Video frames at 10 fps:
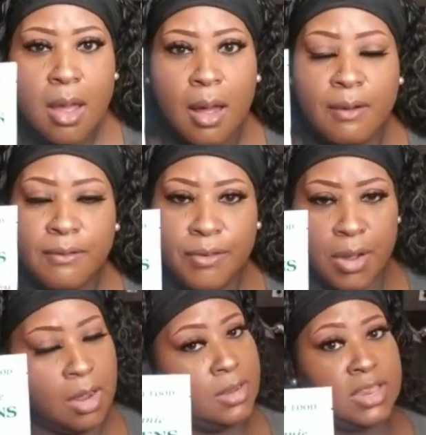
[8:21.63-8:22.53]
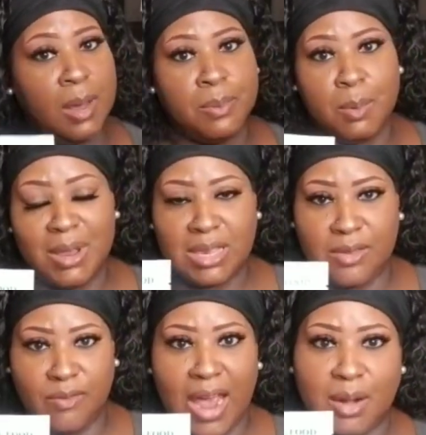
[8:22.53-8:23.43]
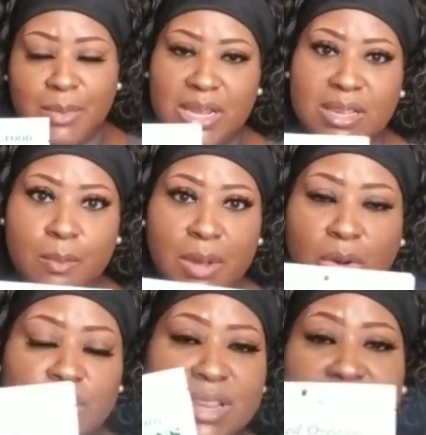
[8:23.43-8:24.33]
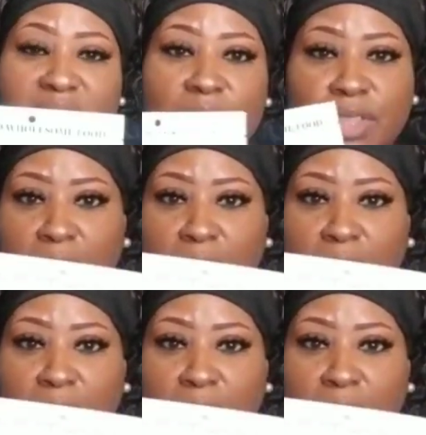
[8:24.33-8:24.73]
of supplements and vitamins and minerals and stuff